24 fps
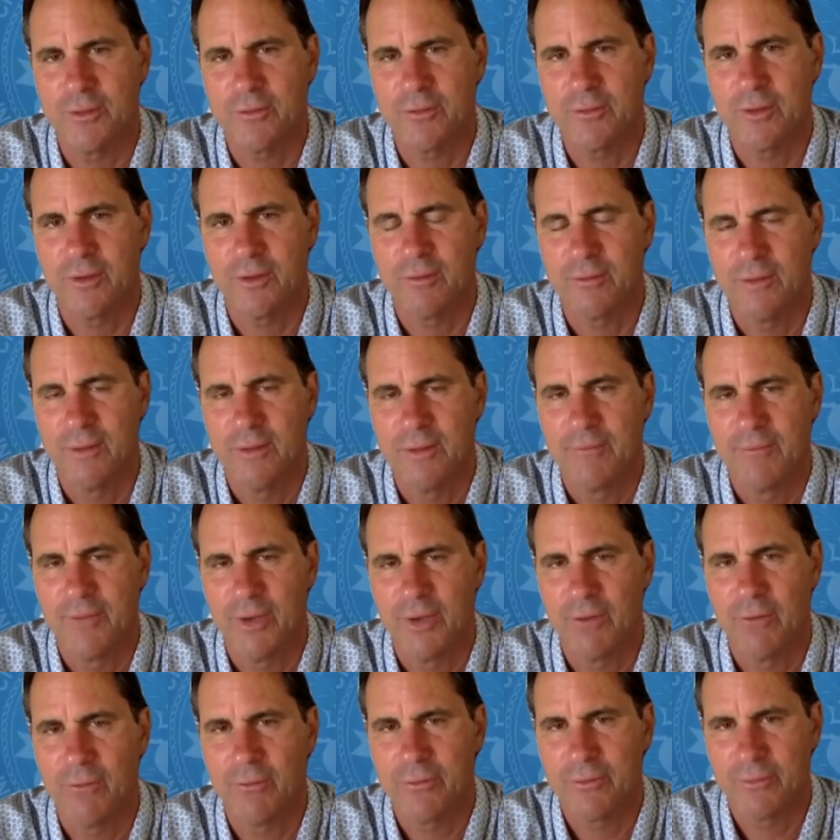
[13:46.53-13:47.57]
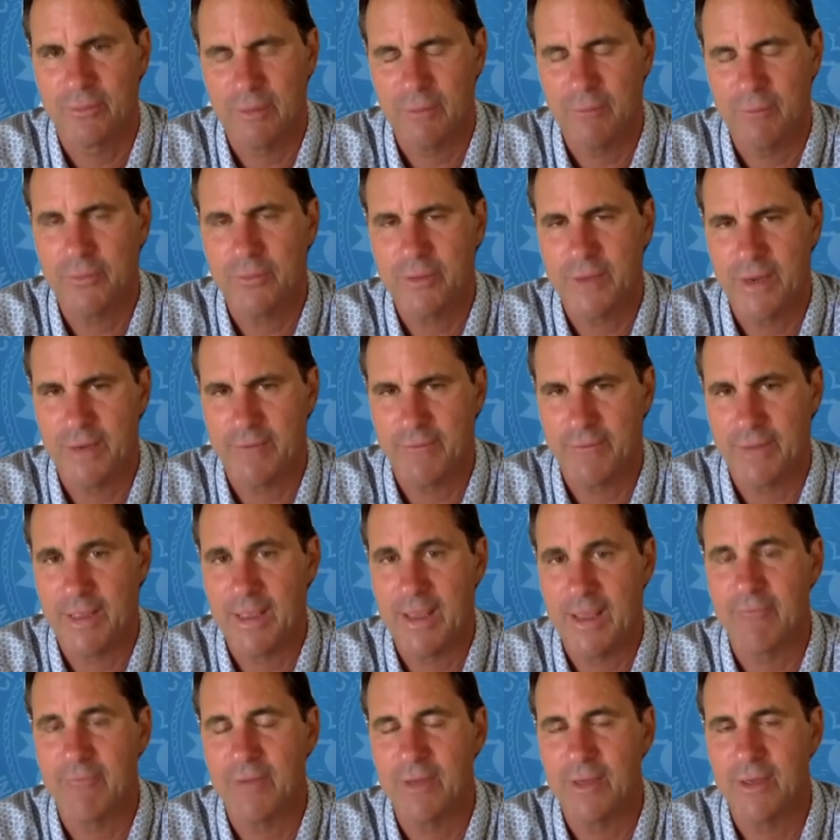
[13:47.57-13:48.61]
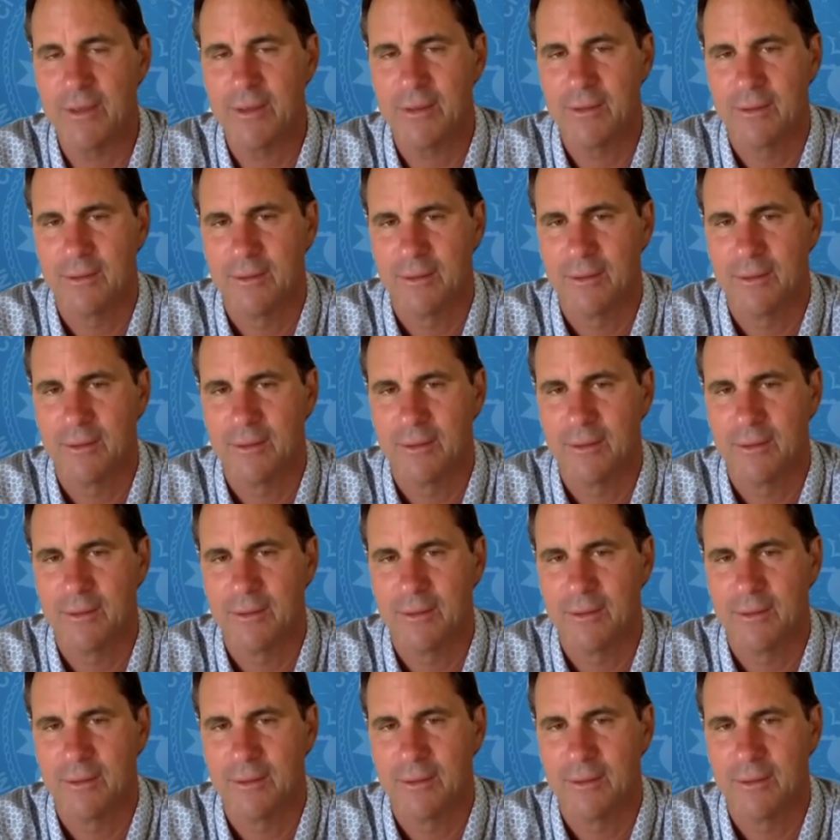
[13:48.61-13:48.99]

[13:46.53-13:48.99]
So, you know, it was kind of a heavy